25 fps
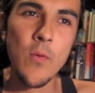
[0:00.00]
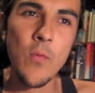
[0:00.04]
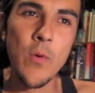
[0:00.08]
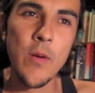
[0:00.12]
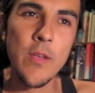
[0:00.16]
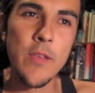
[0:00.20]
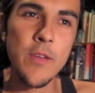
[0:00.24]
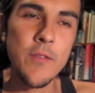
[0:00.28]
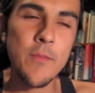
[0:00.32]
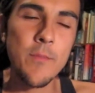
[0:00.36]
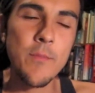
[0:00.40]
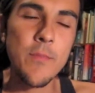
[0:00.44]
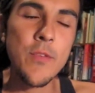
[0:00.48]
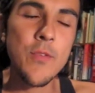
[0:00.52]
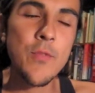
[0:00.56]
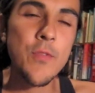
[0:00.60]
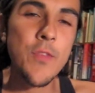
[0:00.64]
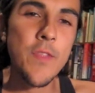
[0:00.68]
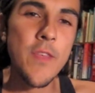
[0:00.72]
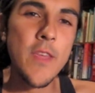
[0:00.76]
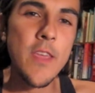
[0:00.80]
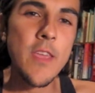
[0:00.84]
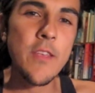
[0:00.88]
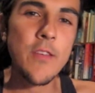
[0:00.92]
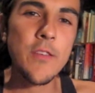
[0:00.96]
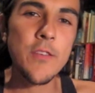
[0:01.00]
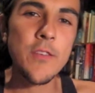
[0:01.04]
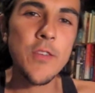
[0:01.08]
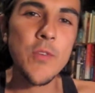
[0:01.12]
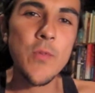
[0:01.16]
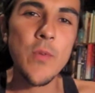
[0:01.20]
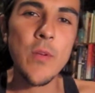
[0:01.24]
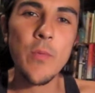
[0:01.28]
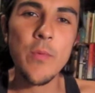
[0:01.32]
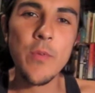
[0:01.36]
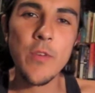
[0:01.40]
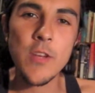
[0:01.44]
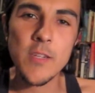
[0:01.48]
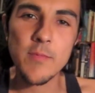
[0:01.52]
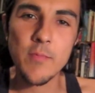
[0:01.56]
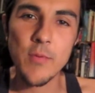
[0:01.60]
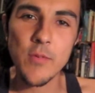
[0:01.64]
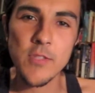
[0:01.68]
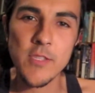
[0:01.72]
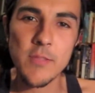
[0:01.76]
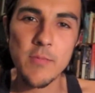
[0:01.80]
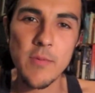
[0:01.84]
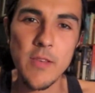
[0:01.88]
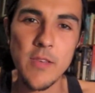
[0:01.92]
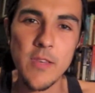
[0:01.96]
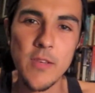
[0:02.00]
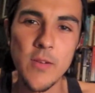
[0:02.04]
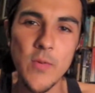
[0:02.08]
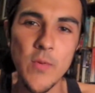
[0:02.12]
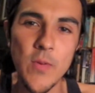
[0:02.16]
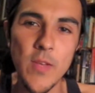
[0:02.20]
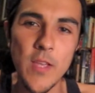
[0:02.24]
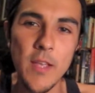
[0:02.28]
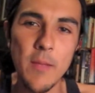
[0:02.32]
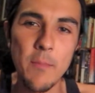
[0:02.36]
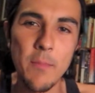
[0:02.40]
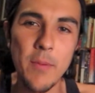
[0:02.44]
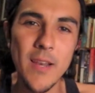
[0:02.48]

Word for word: what you're you think you're doing what you're supposed to be doing